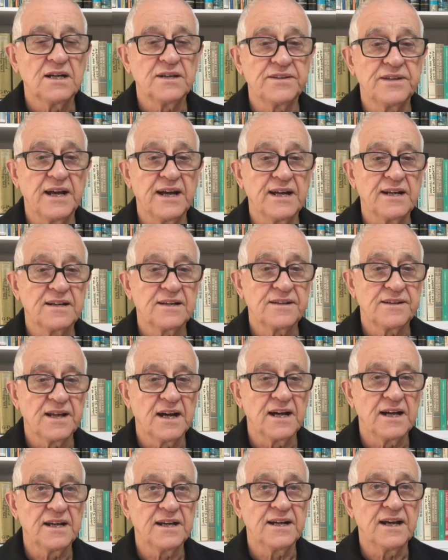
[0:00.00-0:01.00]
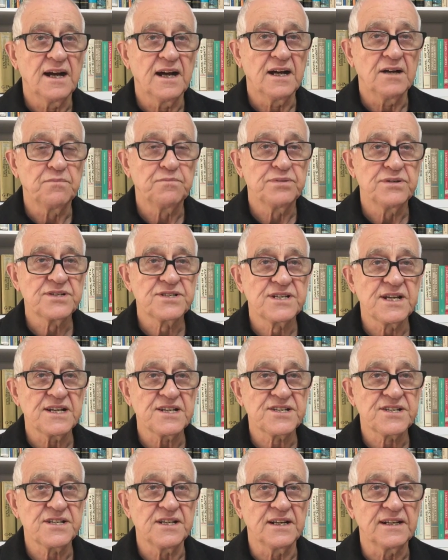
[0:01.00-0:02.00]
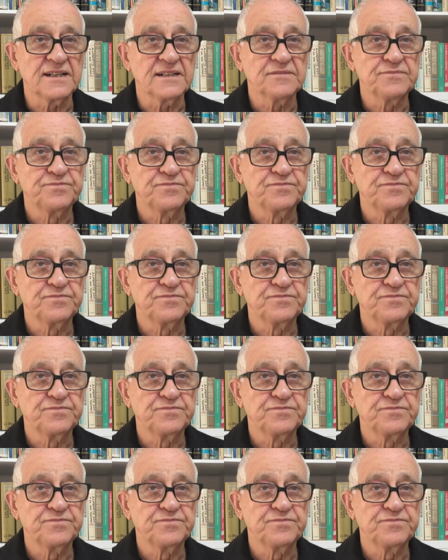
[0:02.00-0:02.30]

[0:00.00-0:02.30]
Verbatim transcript: that they are possessing.